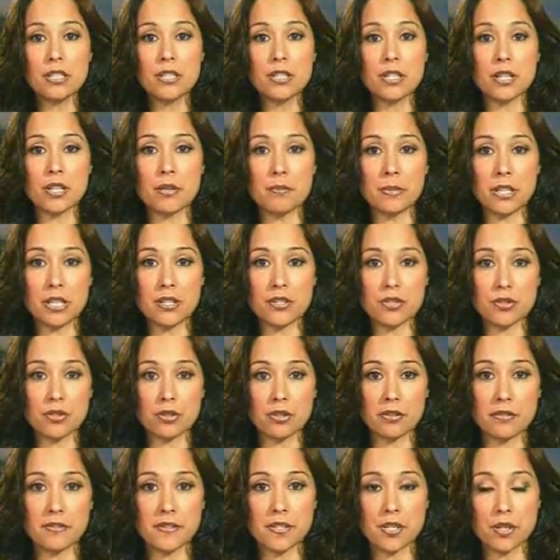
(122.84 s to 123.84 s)
to the
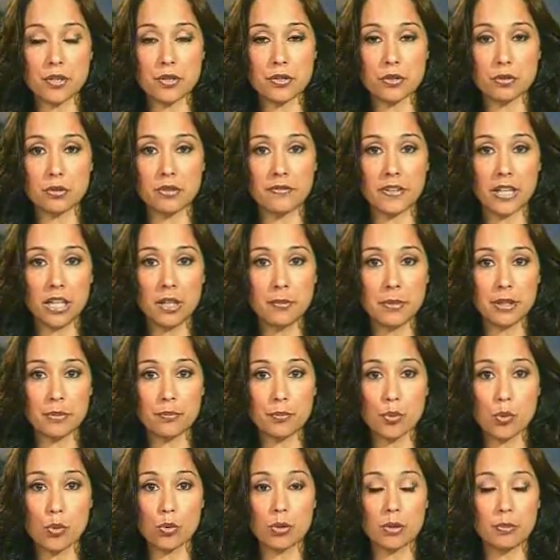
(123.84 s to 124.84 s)
Minister of Social Development,
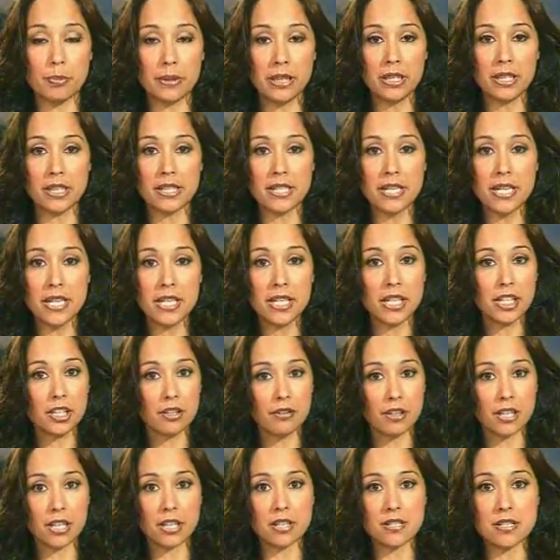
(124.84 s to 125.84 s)
Paula Bennett,
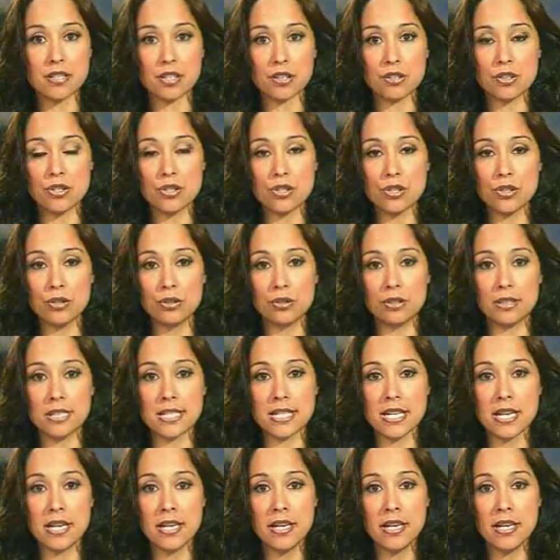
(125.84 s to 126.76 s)
airing his concerns.